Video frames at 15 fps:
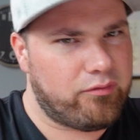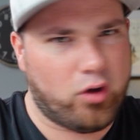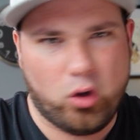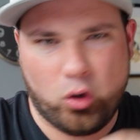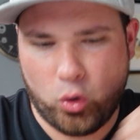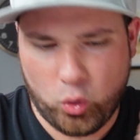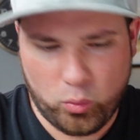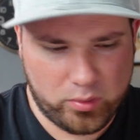a
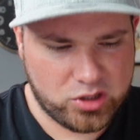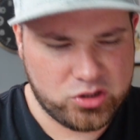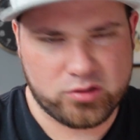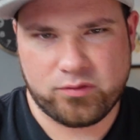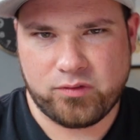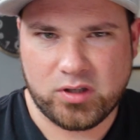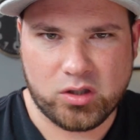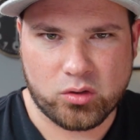whole bunch
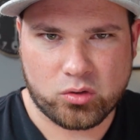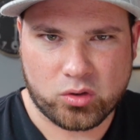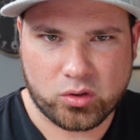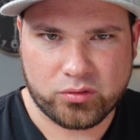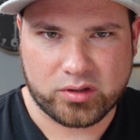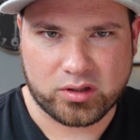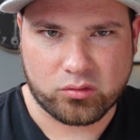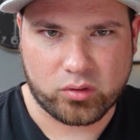of video
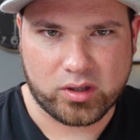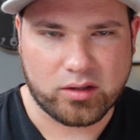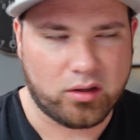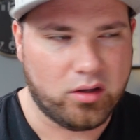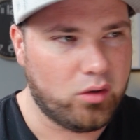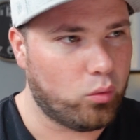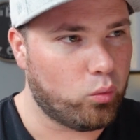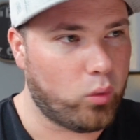content, right?
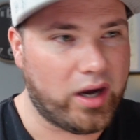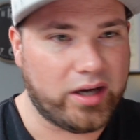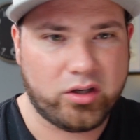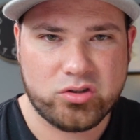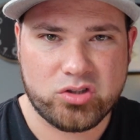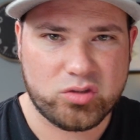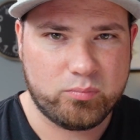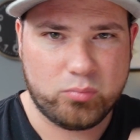Why
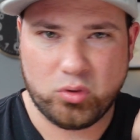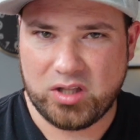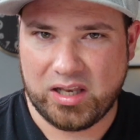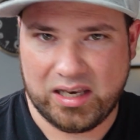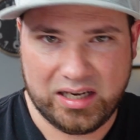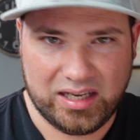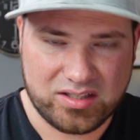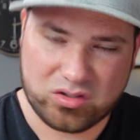not just put a
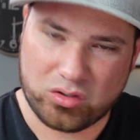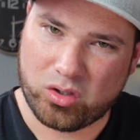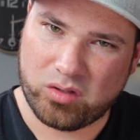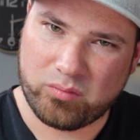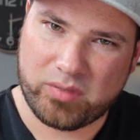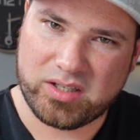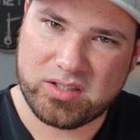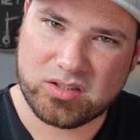list
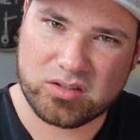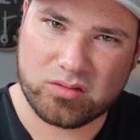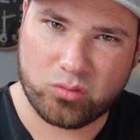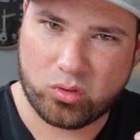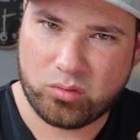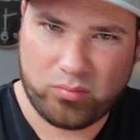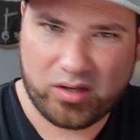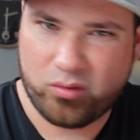on my
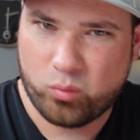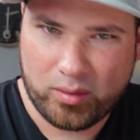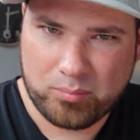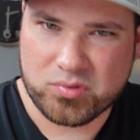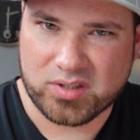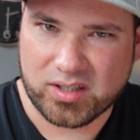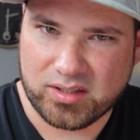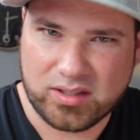
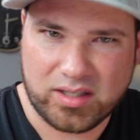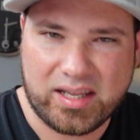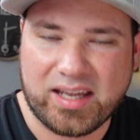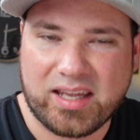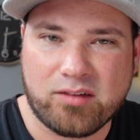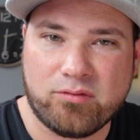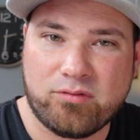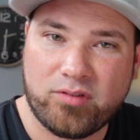website that I
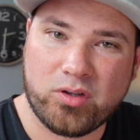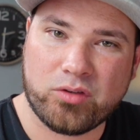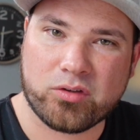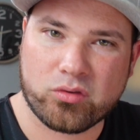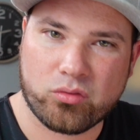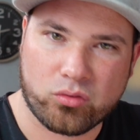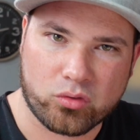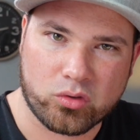can
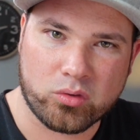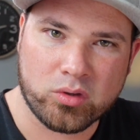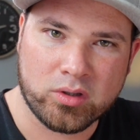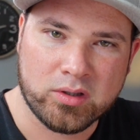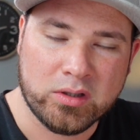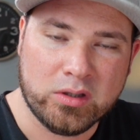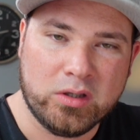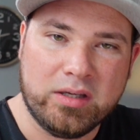filter through,
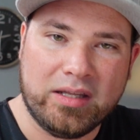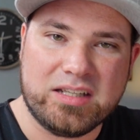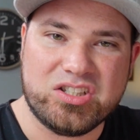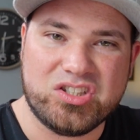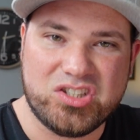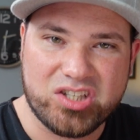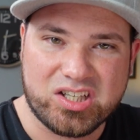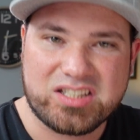
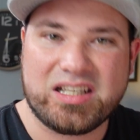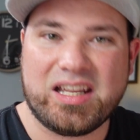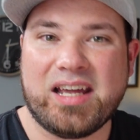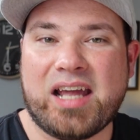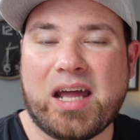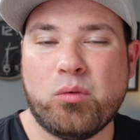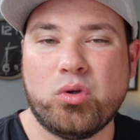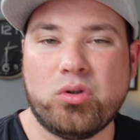just
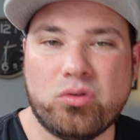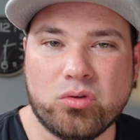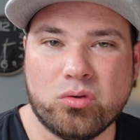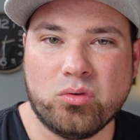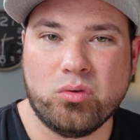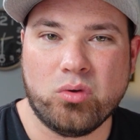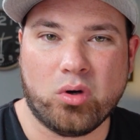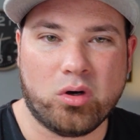like I would
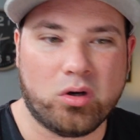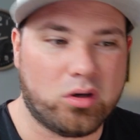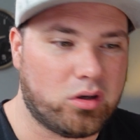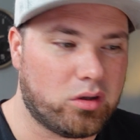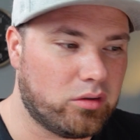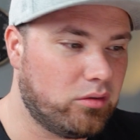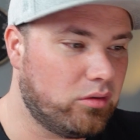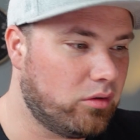do
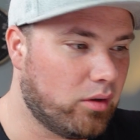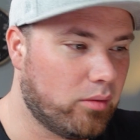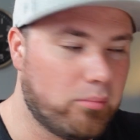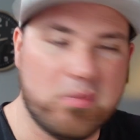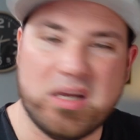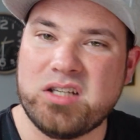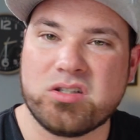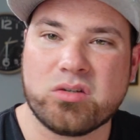on the
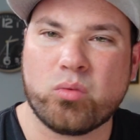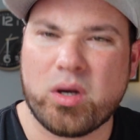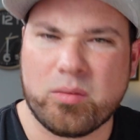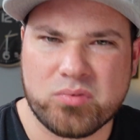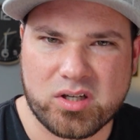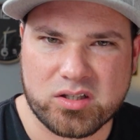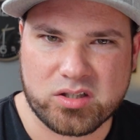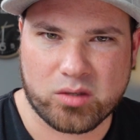major
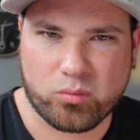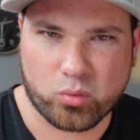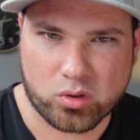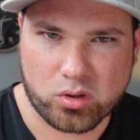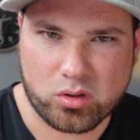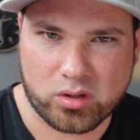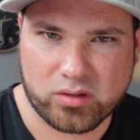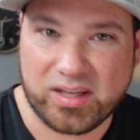websites I
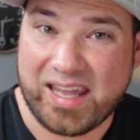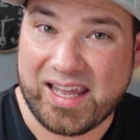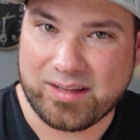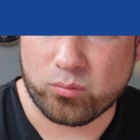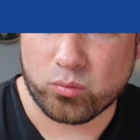work on at